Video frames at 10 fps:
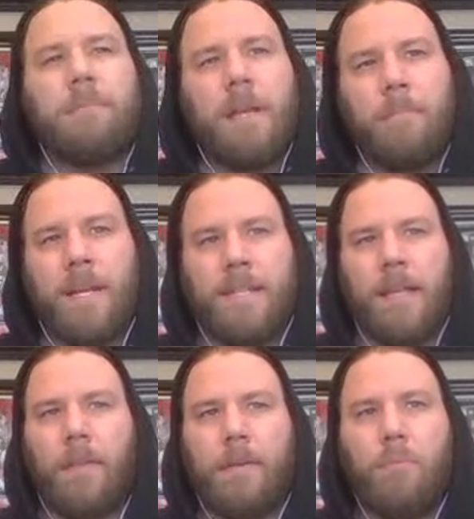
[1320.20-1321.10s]
to be a big
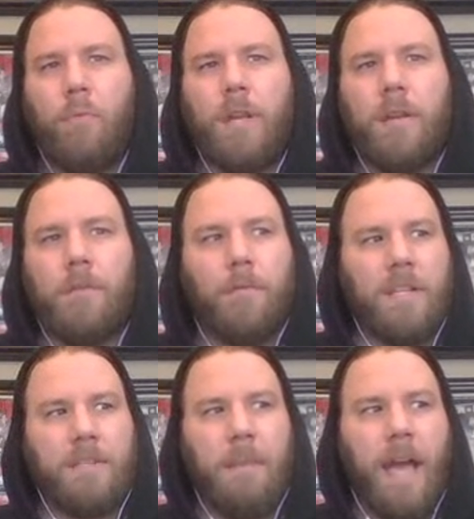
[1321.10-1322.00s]
selling point for
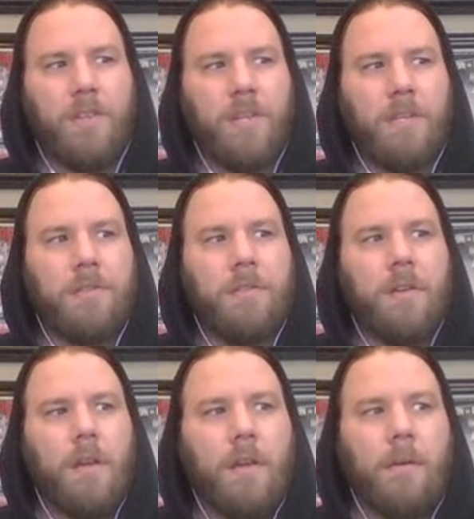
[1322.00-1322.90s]
these matches,
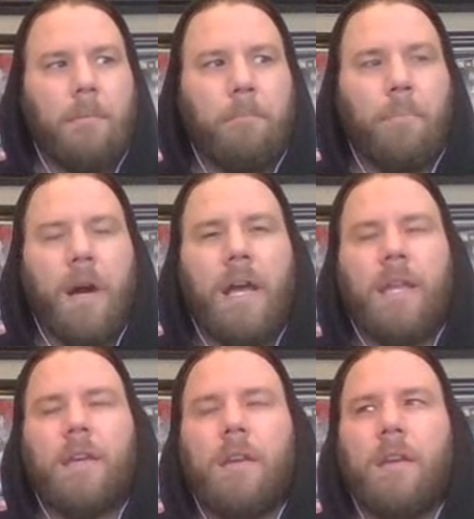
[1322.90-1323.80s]
but